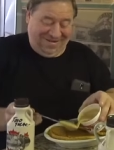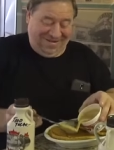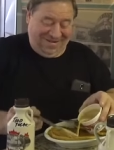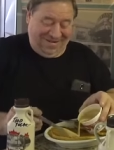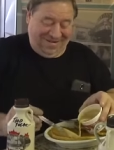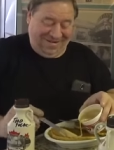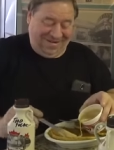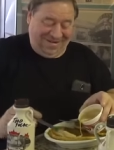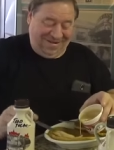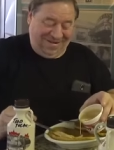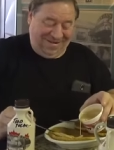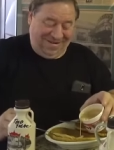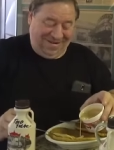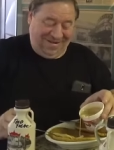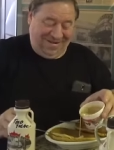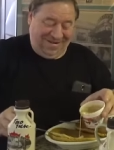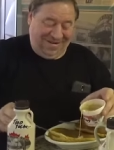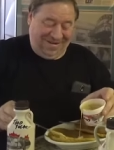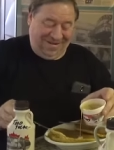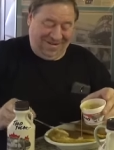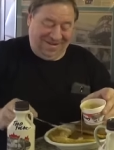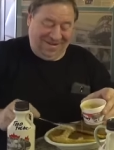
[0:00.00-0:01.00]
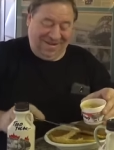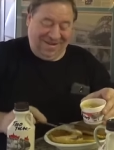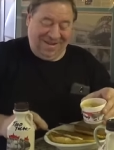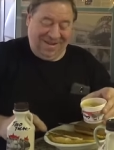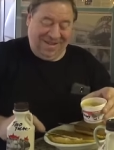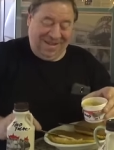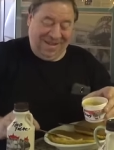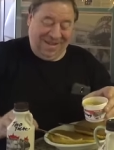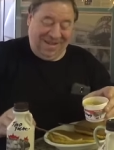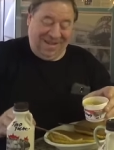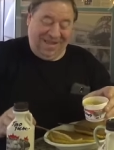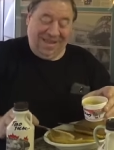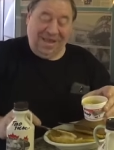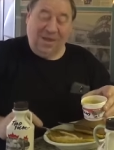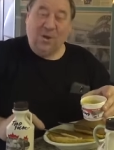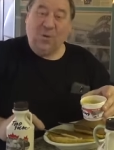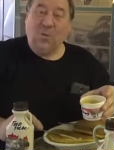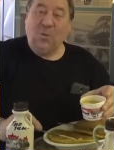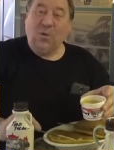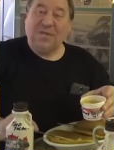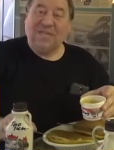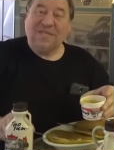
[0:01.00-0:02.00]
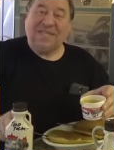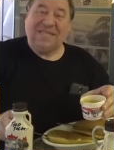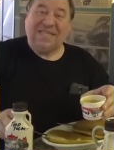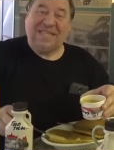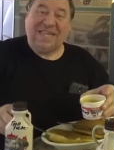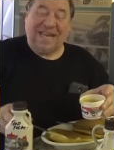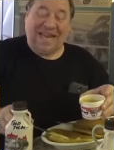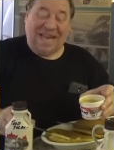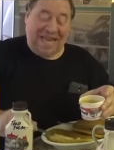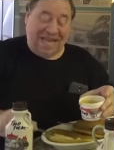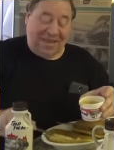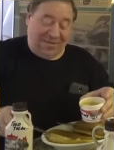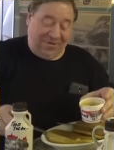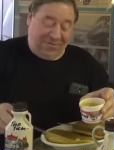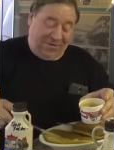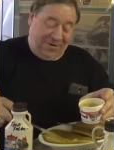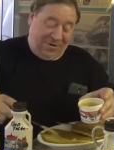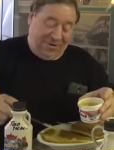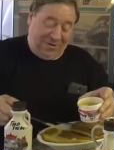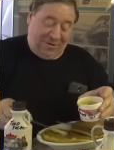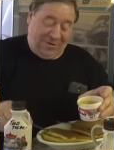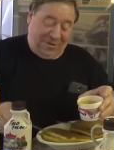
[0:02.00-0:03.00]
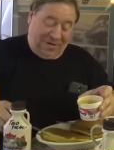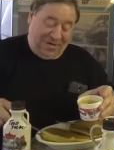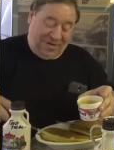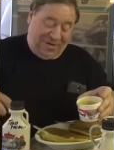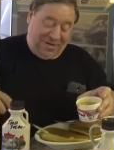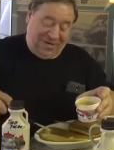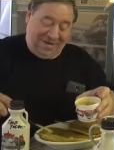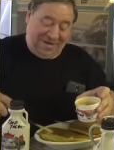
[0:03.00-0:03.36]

Yeah. Call it in. Yeah, like slather it on.